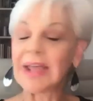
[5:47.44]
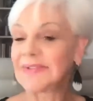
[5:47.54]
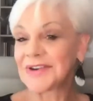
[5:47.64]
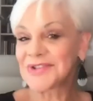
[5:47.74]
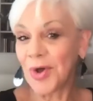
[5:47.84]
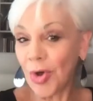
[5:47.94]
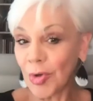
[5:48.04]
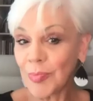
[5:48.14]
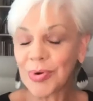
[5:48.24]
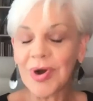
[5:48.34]
there's a
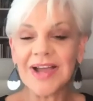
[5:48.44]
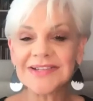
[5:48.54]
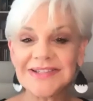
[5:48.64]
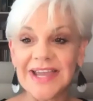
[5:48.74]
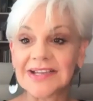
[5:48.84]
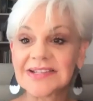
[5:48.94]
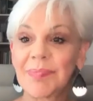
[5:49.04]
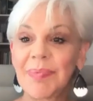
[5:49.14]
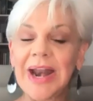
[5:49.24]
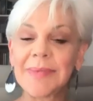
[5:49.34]
whole process,
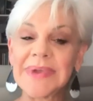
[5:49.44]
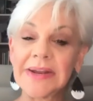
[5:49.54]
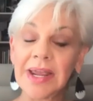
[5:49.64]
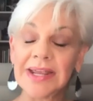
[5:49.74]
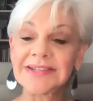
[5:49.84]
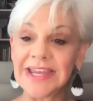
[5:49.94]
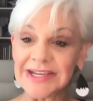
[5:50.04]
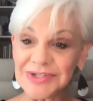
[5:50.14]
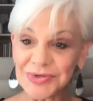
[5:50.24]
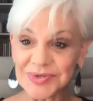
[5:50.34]
but I mean, it's
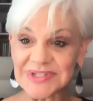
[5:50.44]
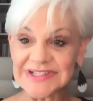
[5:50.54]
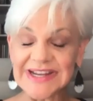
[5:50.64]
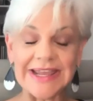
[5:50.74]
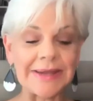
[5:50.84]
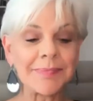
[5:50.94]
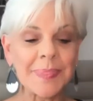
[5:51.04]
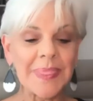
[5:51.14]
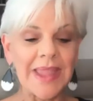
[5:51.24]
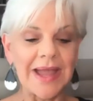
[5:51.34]
interesting.
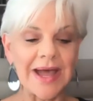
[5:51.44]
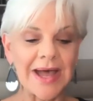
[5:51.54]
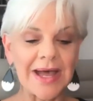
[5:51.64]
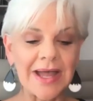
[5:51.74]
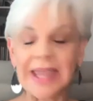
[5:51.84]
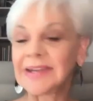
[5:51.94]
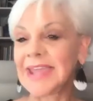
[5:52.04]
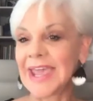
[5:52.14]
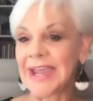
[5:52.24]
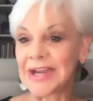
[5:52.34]
And
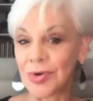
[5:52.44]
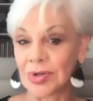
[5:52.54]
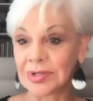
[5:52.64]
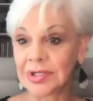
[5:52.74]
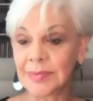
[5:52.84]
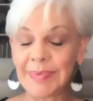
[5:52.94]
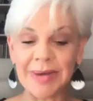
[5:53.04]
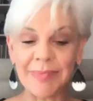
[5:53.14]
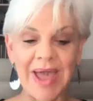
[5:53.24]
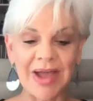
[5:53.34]
Kay, I know a little bit
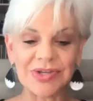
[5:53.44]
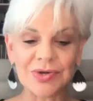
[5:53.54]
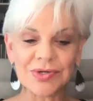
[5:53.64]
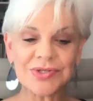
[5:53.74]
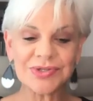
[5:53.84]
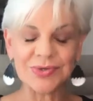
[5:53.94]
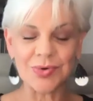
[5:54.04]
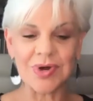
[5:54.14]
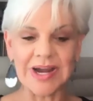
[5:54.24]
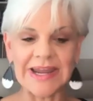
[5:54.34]
about your
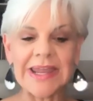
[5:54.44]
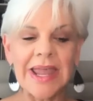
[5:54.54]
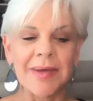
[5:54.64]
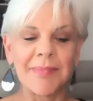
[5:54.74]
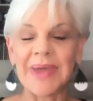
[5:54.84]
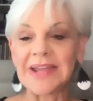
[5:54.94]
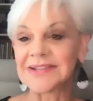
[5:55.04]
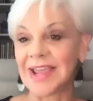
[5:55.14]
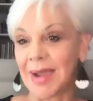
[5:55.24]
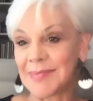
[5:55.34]
story, but
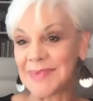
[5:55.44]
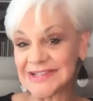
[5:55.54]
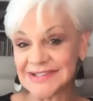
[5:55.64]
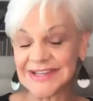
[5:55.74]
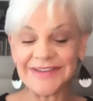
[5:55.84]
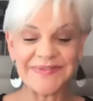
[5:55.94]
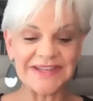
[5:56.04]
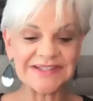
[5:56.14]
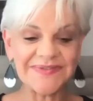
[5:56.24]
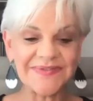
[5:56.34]
I mean, see if
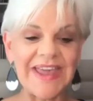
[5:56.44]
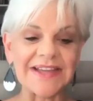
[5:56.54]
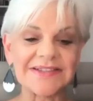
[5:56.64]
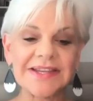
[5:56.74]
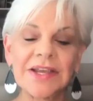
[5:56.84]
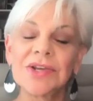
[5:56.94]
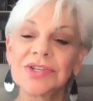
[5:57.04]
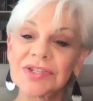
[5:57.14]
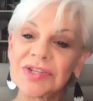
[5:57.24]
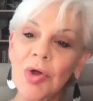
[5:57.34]
this fits.
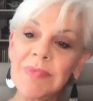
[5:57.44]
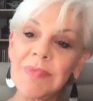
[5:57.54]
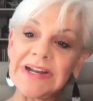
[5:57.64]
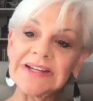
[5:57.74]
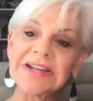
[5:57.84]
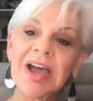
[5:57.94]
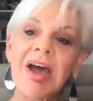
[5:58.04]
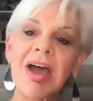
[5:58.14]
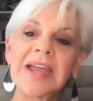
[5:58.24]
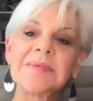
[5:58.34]
So many
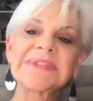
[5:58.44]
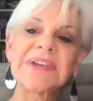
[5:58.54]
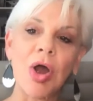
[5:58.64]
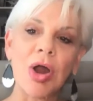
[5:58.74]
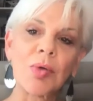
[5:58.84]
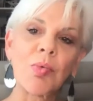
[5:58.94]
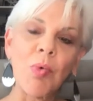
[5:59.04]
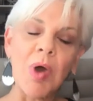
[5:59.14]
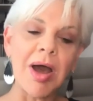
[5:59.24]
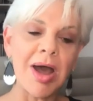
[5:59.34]
times our
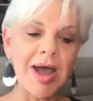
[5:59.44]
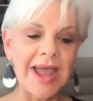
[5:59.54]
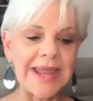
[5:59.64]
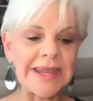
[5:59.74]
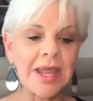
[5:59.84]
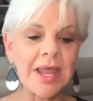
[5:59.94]
why